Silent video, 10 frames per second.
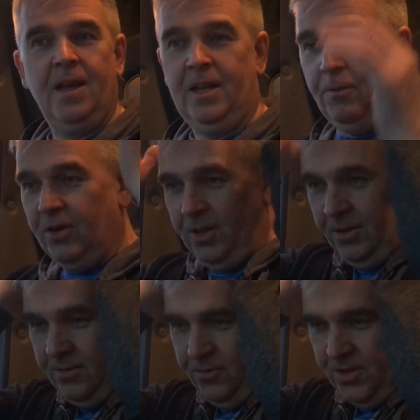and I'm gonna
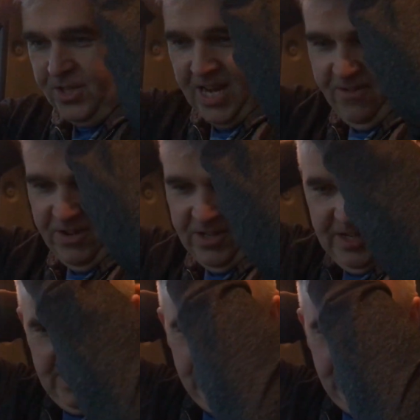
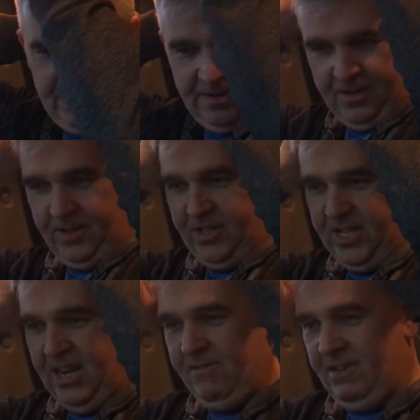seriously
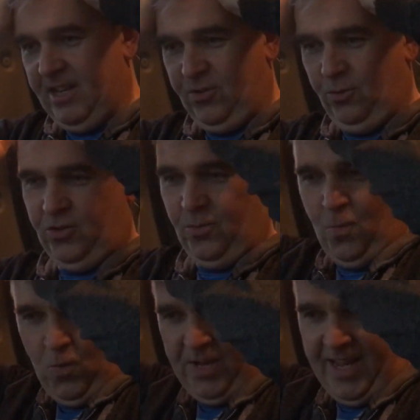touch
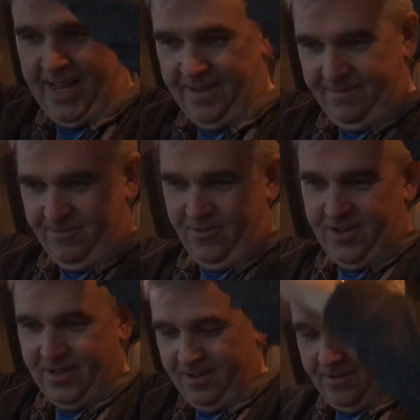some wood here, right?